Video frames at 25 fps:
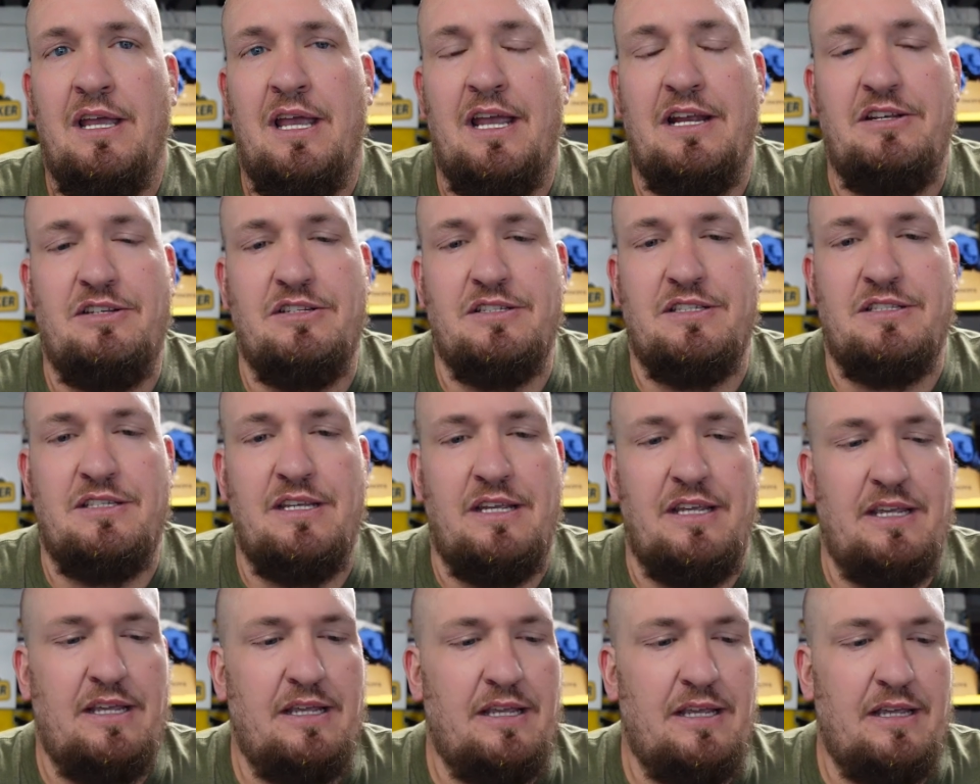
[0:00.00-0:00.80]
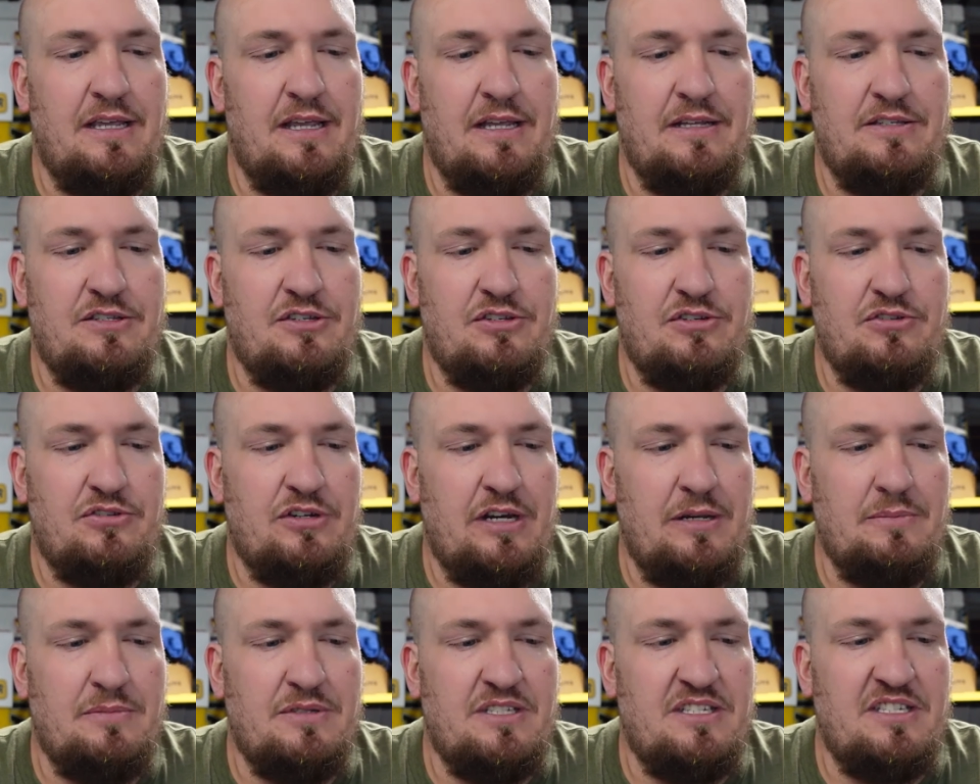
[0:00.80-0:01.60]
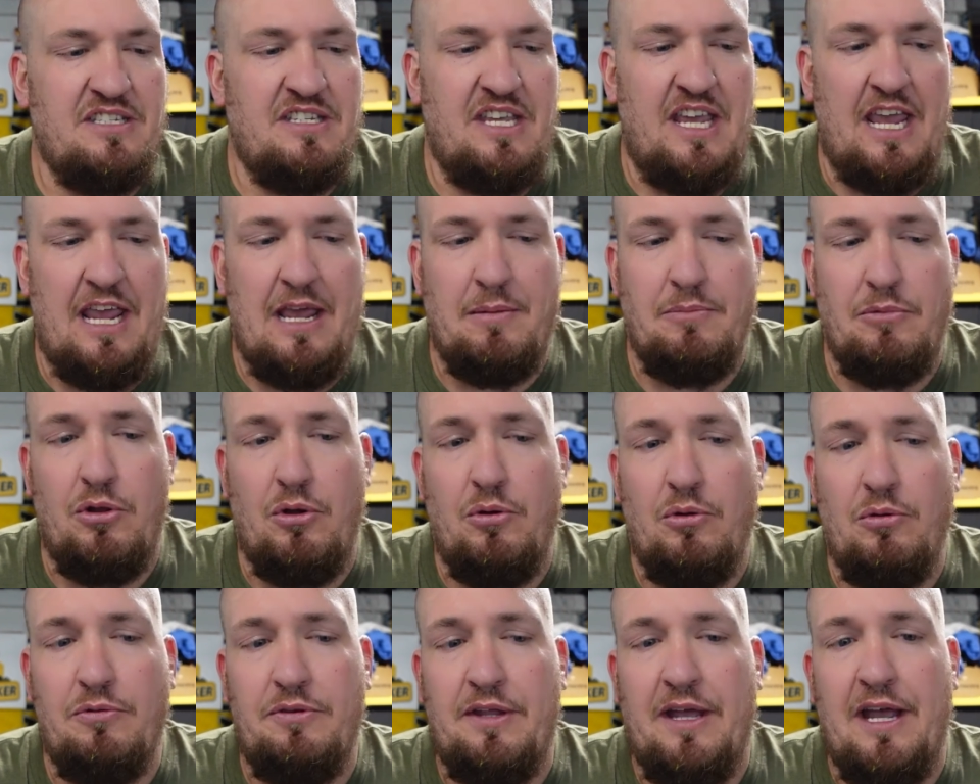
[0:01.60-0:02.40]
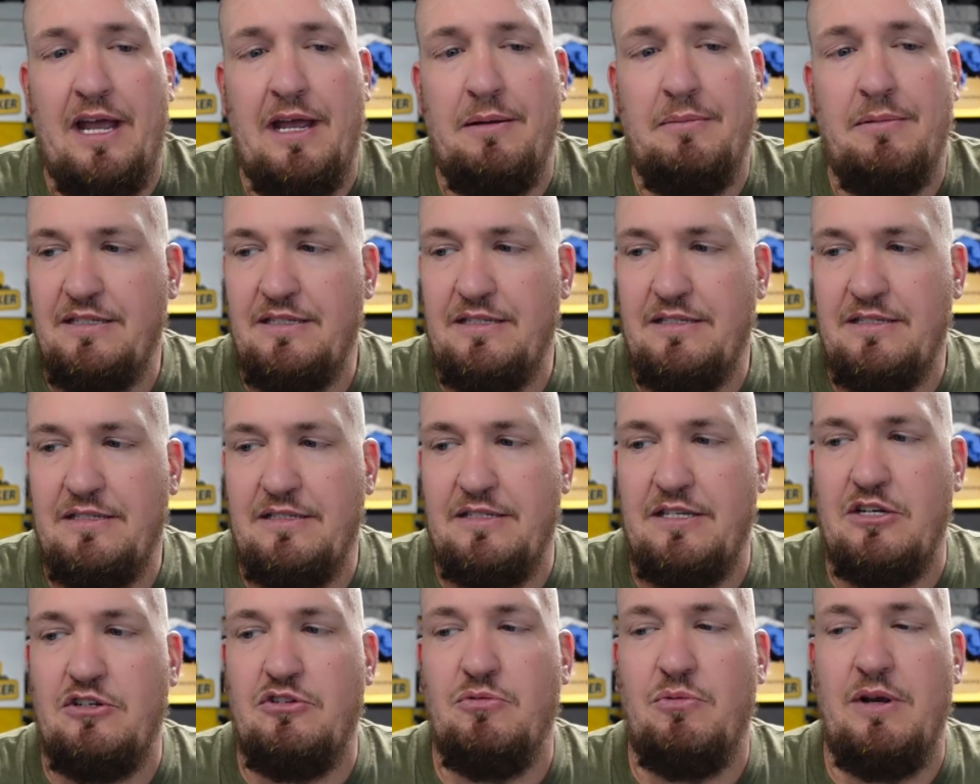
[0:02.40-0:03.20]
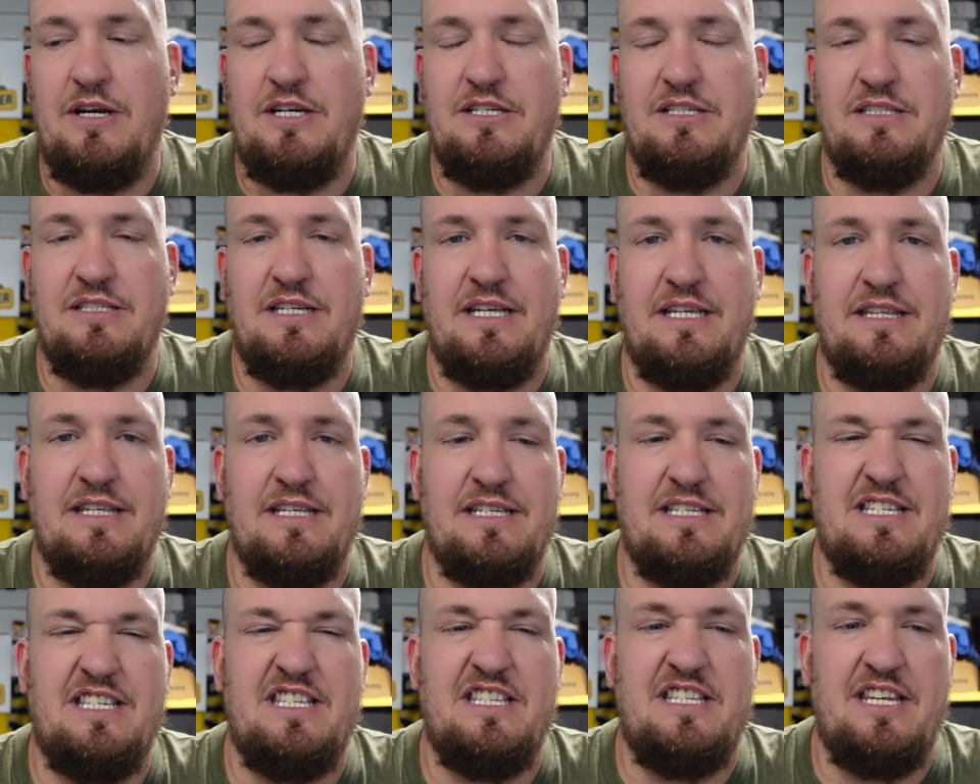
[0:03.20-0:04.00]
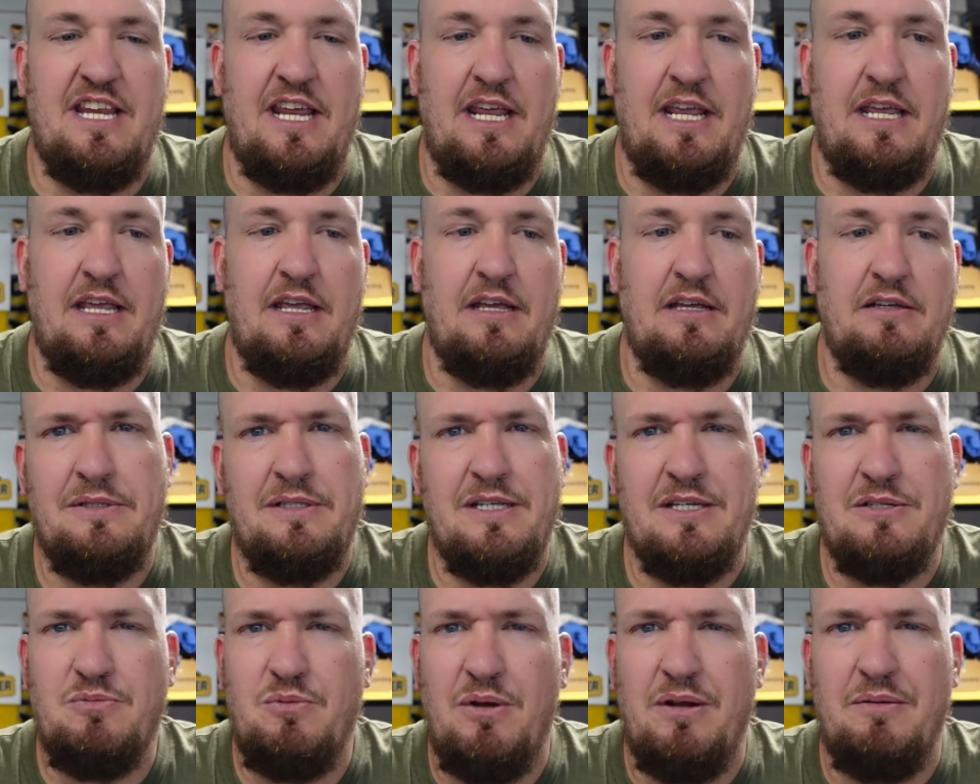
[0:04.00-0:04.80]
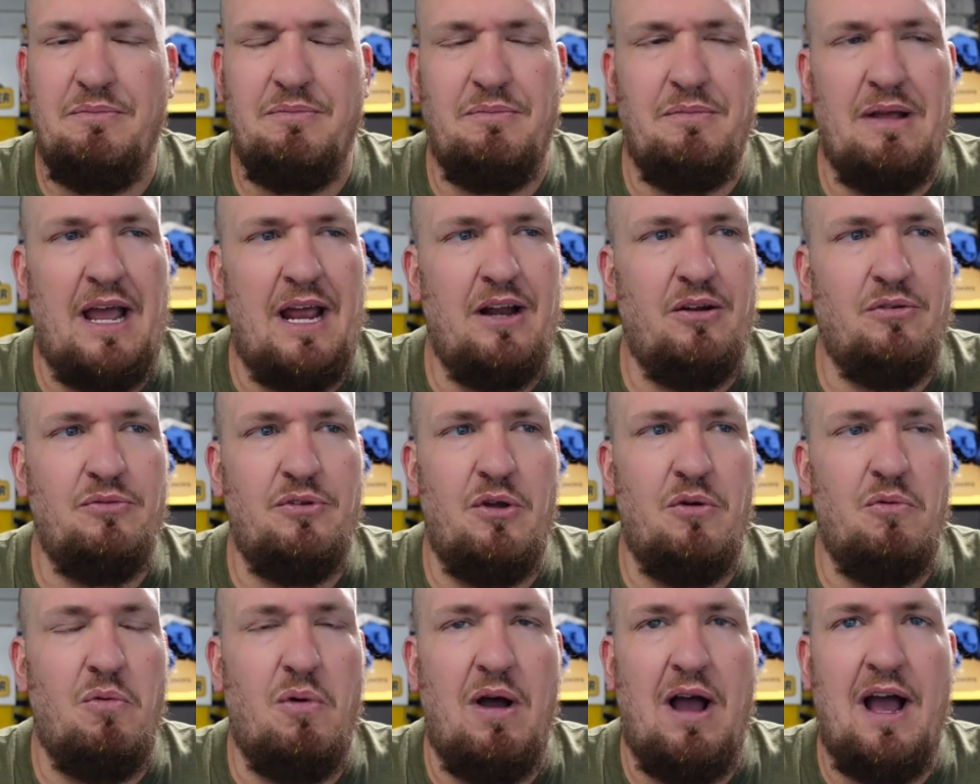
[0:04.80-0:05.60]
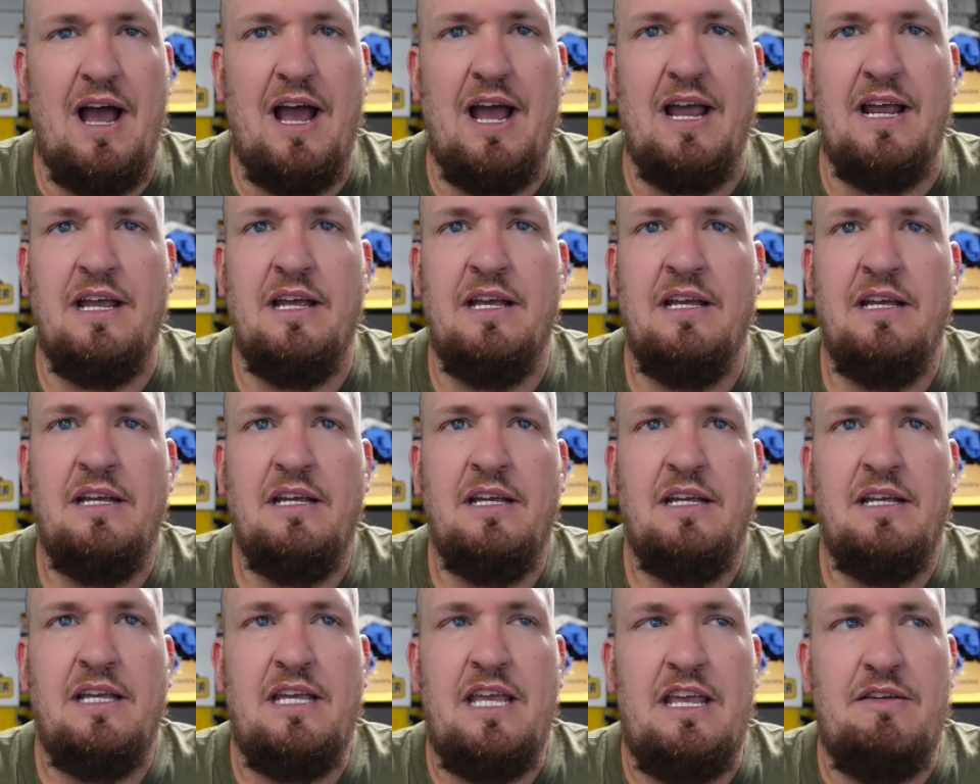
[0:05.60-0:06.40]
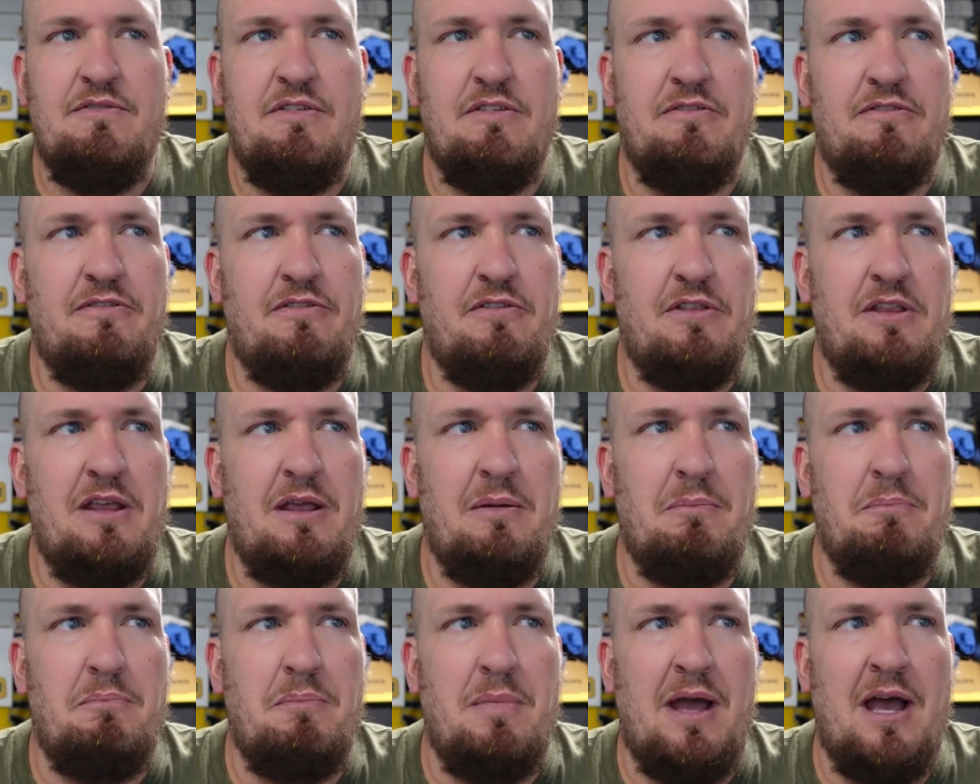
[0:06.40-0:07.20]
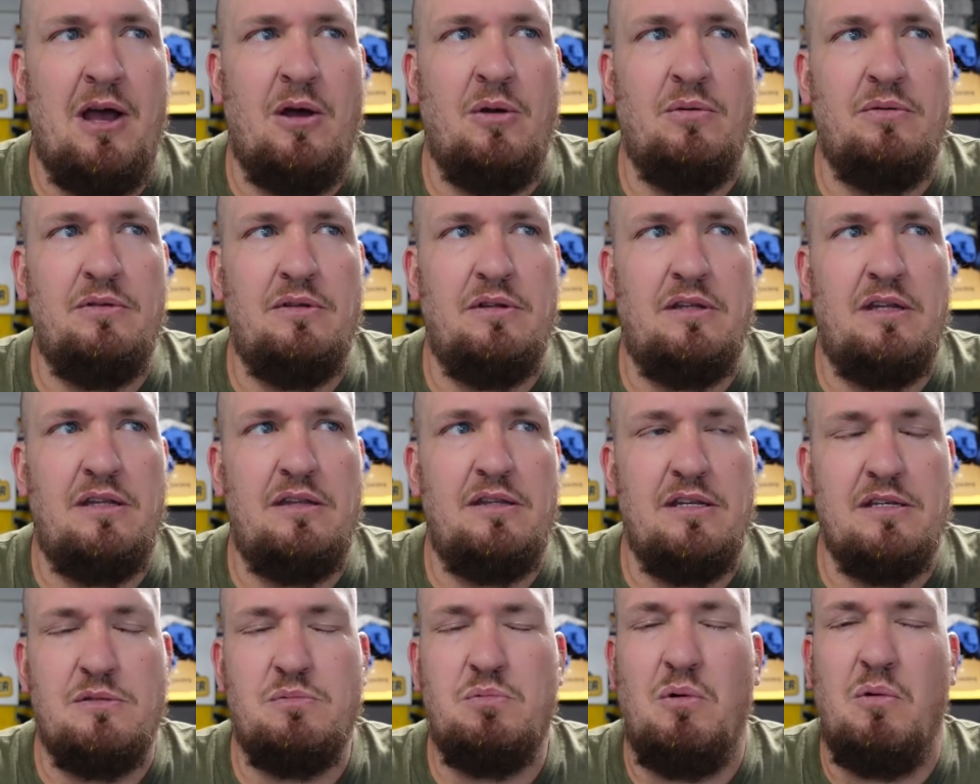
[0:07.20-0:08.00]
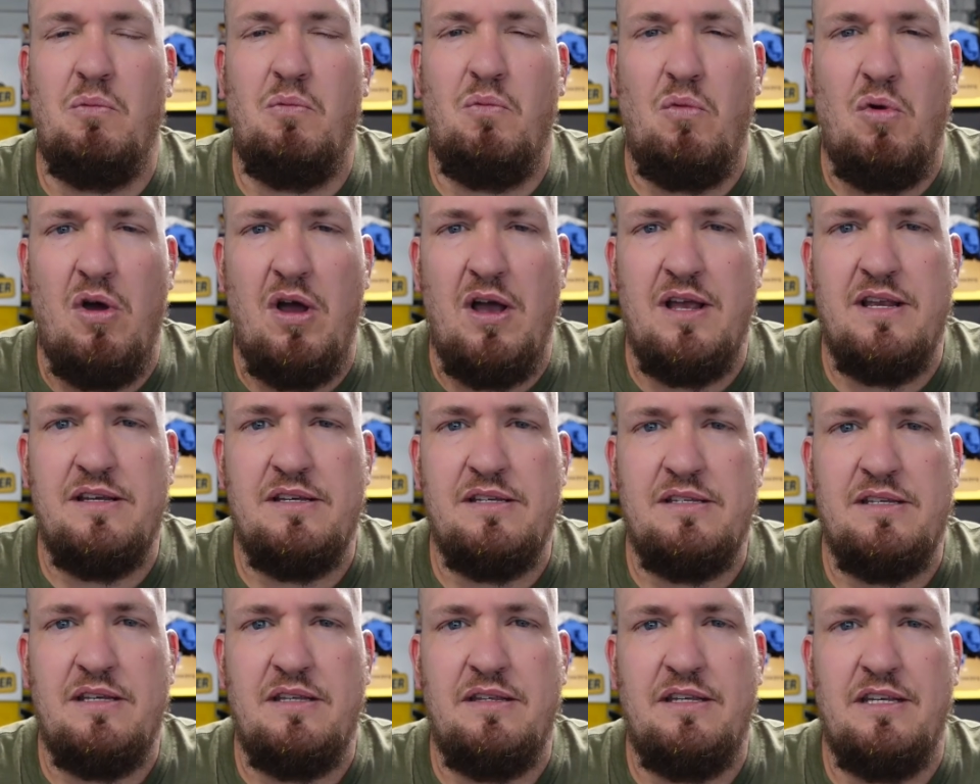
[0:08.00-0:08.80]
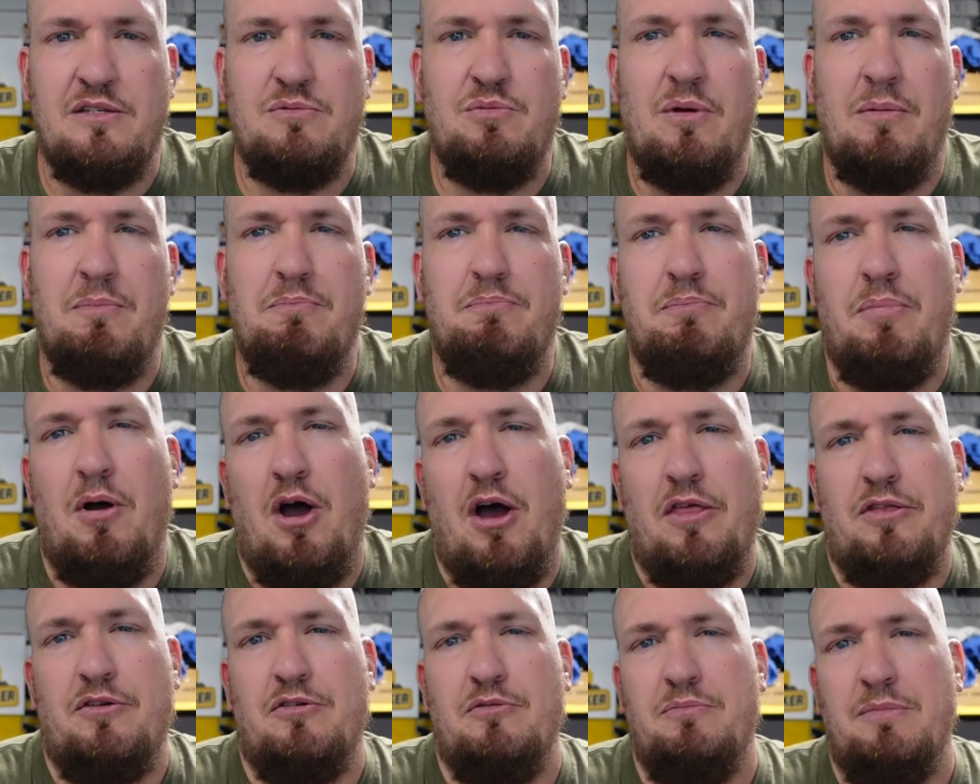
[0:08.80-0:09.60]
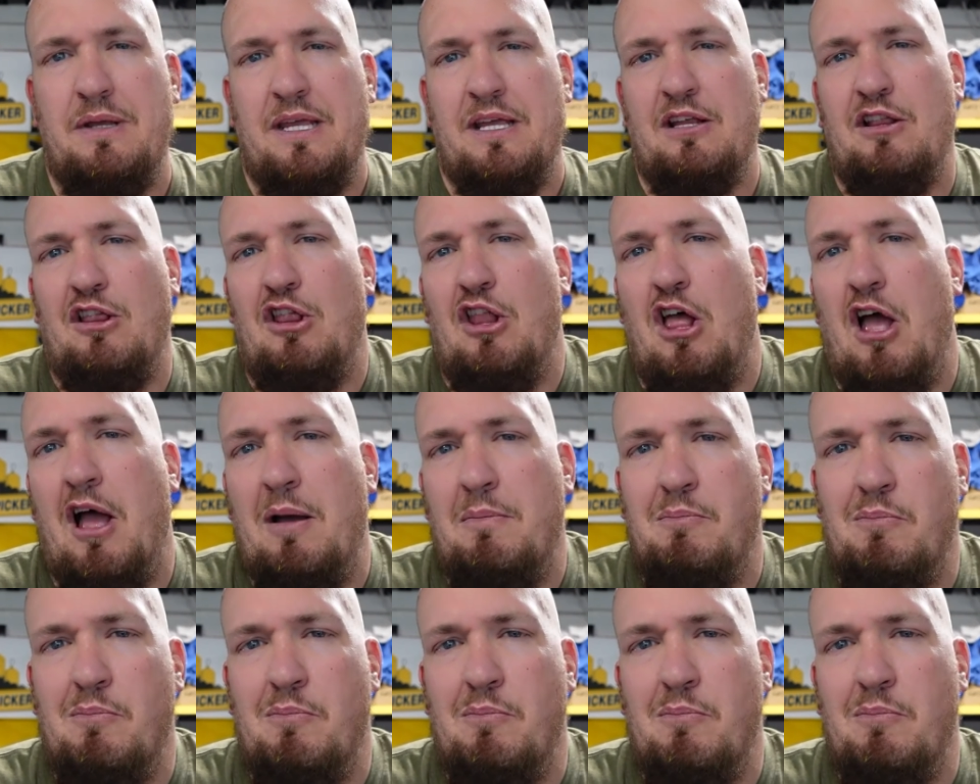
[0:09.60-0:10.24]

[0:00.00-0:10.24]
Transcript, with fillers: It just, it screams scam the whole time. Situations like this stink. This one, I don't know why, even for the amount that this one was, this one bothered me a lot